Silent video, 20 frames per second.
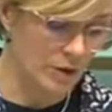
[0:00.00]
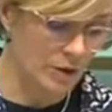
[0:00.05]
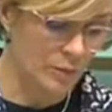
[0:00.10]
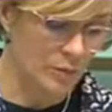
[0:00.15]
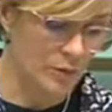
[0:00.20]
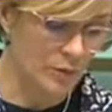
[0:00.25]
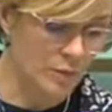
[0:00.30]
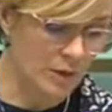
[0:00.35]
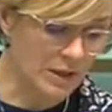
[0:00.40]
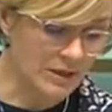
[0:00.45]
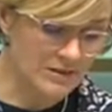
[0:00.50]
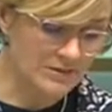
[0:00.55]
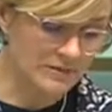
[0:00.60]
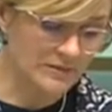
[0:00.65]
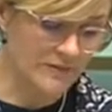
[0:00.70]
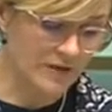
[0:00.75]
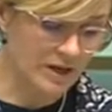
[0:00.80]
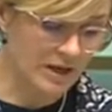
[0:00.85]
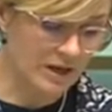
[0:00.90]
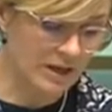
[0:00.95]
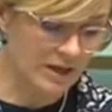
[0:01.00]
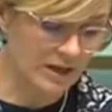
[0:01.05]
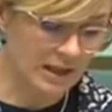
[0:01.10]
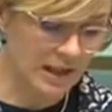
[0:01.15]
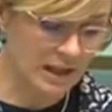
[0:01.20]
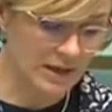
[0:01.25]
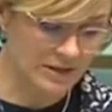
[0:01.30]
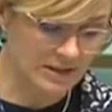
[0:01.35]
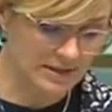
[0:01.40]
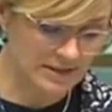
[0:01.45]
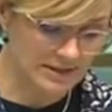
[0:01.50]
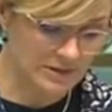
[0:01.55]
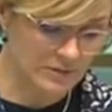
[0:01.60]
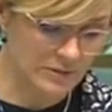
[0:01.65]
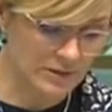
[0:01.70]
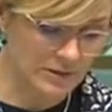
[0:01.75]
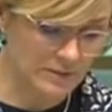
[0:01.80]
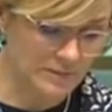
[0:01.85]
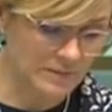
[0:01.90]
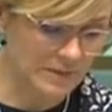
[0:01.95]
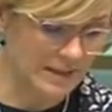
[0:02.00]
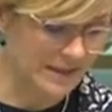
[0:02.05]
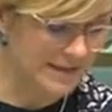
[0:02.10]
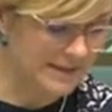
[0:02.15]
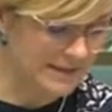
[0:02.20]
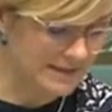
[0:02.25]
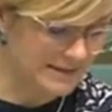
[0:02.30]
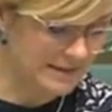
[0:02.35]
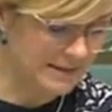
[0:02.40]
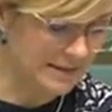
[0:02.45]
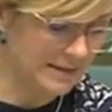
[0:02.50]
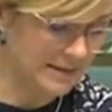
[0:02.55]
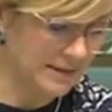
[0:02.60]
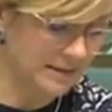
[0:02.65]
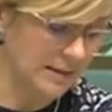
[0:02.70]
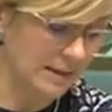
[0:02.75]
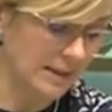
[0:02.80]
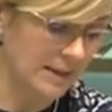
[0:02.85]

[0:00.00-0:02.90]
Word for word: We rectify our history by listening